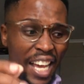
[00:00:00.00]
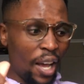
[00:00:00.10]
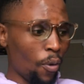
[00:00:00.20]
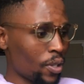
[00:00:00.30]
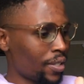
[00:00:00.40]
I
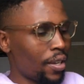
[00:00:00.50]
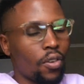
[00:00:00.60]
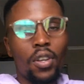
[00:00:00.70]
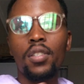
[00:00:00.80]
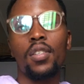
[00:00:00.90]
was
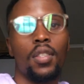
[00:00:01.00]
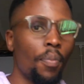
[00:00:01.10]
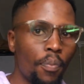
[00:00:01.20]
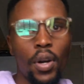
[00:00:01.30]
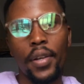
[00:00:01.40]
caressing the
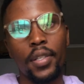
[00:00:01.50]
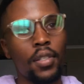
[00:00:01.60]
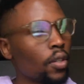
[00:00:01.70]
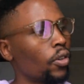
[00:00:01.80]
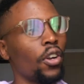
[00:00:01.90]
breast, I
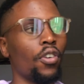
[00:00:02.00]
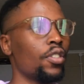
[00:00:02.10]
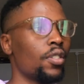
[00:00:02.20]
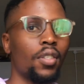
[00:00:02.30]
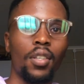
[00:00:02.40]
was
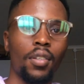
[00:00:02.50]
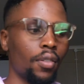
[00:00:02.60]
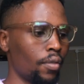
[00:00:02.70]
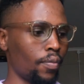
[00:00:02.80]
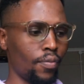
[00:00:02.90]
caressing